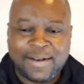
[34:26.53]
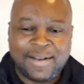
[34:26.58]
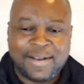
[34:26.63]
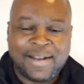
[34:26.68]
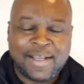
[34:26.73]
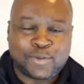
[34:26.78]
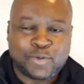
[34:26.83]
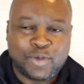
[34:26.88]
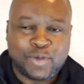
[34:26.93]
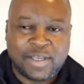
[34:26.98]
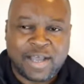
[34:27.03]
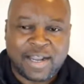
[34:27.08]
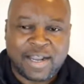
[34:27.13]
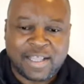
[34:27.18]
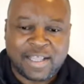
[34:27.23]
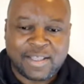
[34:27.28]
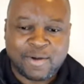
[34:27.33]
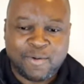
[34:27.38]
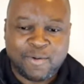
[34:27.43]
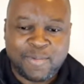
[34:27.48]
next week
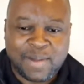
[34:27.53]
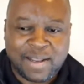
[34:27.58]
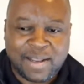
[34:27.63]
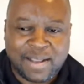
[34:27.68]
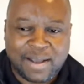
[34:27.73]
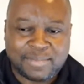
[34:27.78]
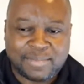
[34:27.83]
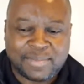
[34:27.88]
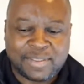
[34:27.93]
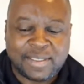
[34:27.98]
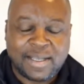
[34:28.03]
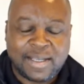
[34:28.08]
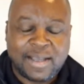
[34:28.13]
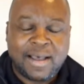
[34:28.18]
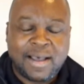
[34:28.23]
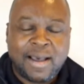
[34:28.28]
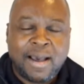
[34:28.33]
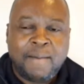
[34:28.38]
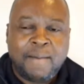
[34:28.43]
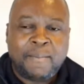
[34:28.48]
another woman comes.
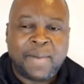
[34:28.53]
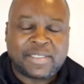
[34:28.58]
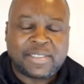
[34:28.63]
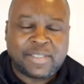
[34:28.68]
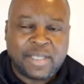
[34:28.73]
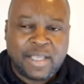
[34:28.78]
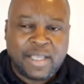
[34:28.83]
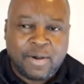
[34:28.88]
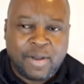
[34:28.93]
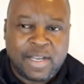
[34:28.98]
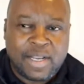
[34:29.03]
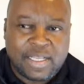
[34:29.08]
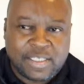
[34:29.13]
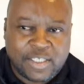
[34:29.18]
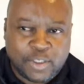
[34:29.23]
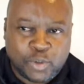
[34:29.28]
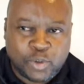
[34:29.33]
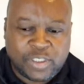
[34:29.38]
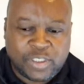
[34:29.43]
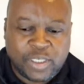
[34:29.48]
But in a
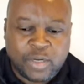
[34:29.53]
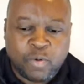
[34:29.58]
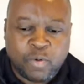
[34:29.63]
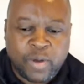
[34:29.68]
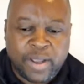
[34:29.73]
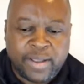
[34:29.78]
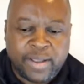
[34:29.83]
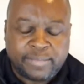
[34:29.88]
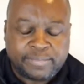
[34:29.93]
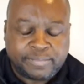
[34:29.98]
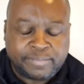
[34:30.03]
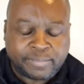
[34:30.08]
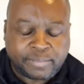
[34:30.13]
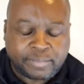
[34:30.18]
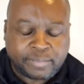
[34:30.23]
situation where